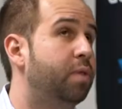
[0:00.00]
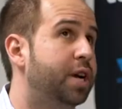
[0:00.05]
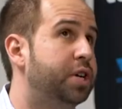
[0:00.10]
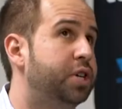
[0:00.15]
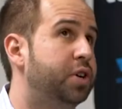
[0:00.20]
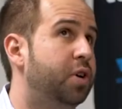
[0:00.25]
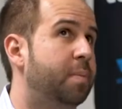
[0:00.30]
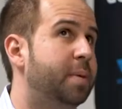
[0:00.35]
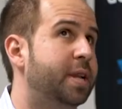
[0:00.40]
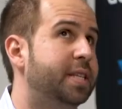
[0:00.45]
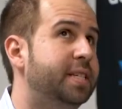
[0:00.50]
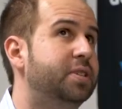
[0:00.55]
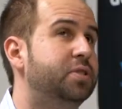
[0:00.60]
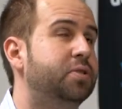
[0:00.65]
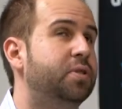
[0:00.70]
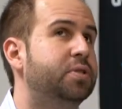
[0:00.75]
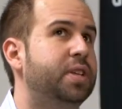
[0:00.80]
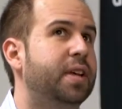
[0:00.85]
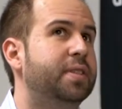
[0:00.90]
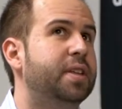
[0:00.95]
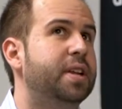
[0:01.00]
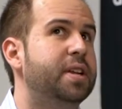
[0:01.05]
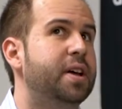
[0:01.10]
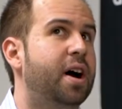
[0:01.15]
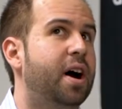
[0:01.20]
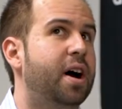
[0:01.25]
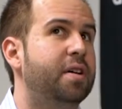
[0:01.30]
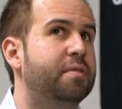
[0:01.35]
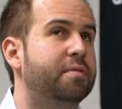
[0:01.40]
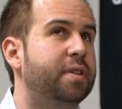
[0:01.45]
ratio? I mean, it's easier said than
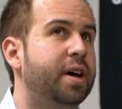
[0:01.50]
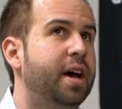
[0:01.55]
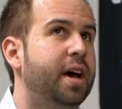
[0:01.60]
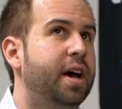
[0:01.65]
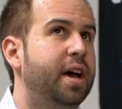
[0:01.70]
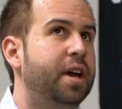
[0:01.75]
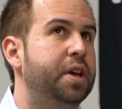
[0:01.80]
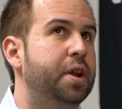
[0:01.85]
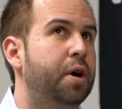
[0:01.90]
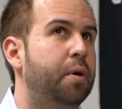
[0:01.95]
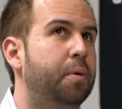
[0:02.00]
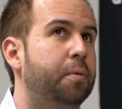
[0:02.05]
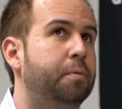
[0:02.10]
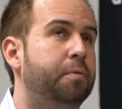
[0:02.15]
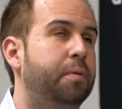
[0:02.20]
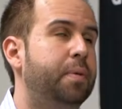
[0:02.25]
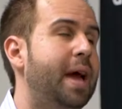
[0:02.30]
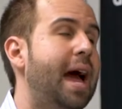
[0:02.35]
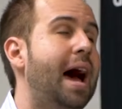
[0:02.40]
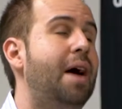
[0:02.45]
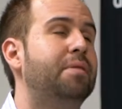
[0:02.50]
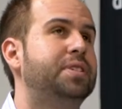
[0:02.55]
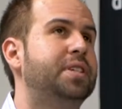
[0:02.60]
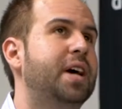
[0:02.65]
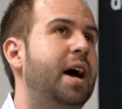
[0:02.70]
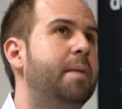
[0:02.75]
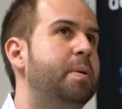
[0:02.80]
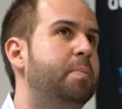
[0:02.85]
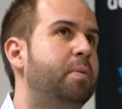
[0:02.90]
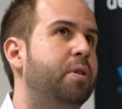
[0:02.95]
done of, you know, from the
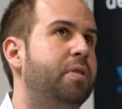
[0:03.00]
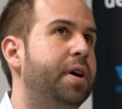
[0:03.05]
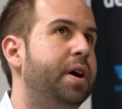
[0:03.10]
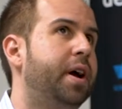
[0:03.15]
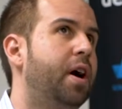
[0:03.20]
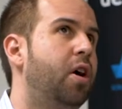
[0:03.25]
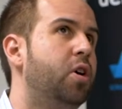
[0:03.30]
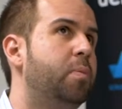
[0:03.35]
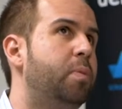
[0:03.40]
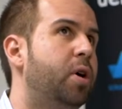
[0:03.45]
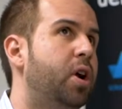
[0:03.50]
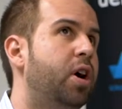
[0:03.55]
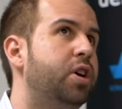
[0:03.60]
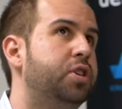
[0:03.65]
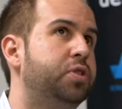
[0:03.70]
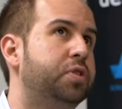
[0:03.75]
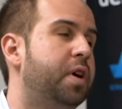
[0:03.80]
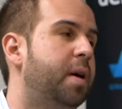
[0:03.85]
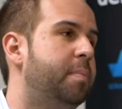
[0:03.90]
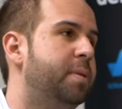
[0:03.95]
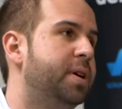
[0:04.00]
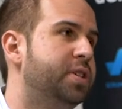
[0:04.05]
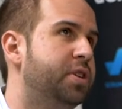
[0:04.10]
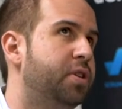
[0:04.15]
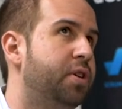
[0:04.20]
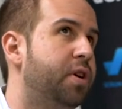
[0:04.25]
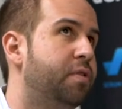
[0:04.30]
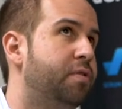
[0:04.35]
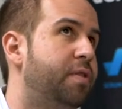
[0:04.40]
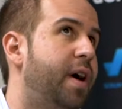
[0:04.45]
outside, people think, oh, you put 100 companies
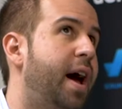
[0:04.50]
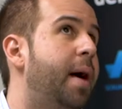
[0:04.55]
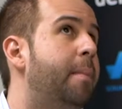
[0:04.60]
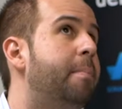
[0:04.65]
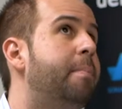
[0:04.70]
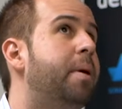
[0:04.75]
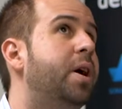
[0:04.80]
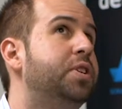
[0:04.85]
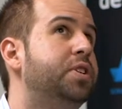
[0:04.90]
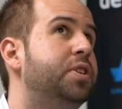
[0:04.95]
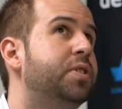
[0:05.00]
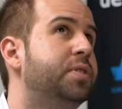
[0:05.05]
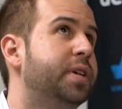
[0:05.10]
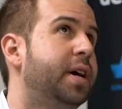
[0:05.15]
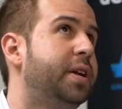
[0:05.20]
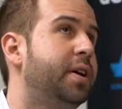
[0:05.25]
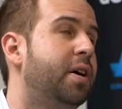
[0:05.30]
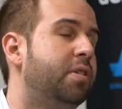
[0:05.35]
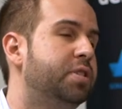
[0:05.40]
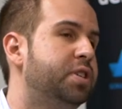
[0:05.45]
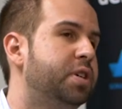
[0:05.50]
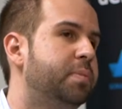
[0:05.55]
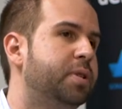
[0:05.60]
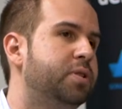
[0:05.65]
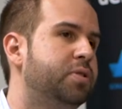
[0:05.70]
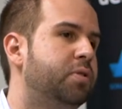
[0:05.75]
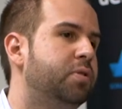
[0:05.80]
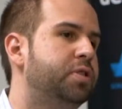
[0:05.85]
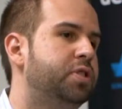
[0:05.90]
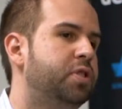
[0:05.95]
here, you're going to find a bunch of new technology, but
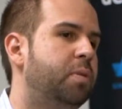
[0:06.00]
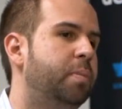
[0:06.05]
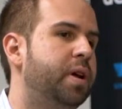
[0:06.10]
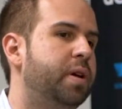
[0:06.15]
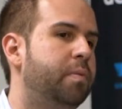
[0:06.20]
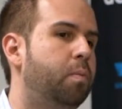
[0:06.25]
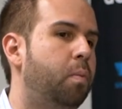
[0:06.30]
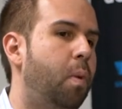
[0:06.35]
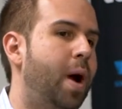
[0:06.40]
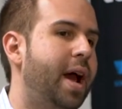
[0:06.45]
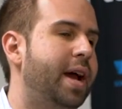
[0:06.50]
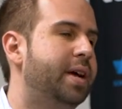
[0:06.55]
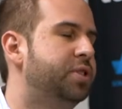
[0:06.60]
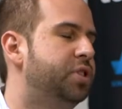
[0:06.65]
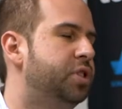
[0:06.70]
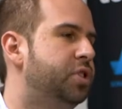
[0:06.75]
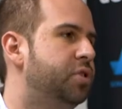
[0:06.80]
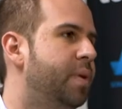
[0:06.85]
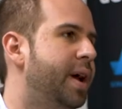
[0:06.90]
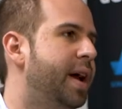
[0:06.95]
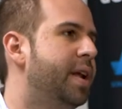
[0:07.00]
there's only so many ways to